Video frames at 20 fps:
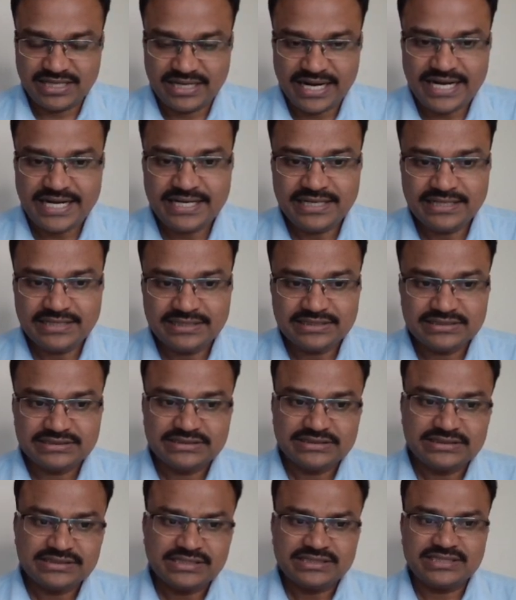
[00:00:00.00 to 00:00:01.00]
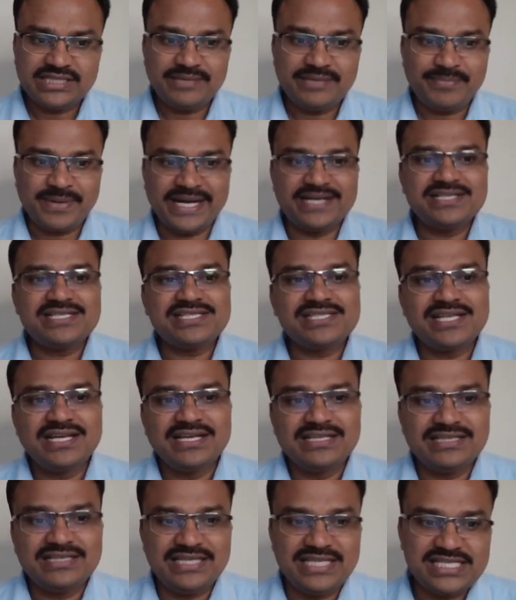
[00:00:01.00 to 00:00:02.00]
right? See friends,
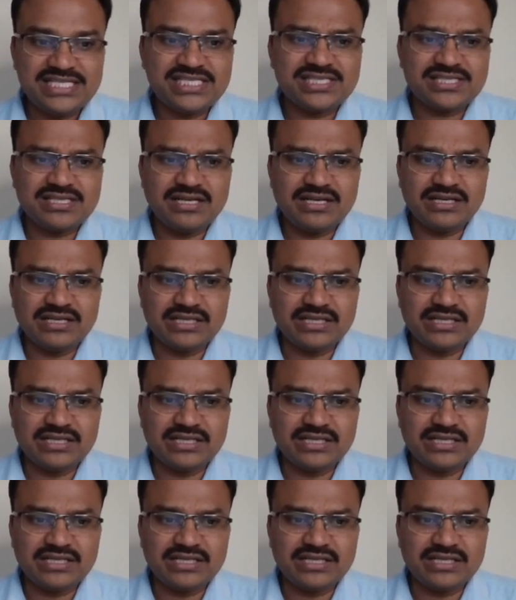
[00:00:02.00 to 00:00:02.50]
this